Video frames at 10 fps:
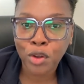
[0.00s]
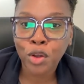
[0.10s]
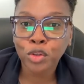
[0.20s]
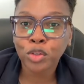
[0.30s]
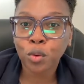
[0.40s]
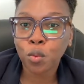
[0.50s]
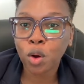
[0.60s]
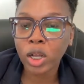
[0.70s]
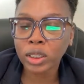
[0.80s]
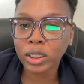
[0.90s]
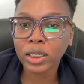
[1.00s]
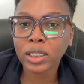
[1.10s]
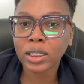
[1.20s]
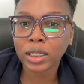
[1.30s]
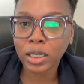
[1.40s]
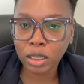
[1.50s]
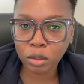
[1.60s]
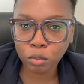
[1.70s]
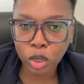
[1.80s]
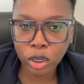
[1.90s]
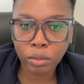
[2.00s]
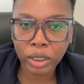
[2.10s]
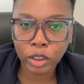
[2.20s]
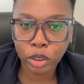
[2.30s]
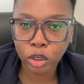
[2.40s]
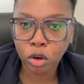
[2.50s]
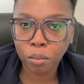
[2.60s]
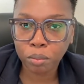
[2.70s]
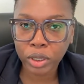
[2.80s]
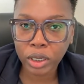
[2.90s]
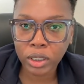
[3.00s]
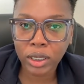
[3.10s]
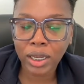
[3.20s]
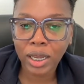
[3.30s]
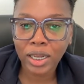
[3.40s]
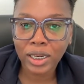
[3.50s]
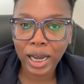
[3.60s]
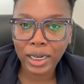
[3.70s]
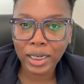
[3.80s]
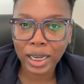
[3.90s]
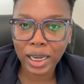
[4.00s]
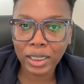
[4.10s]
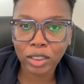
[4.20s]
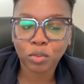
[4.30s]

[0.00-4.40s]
So once it is deemed documentarily complete, that date,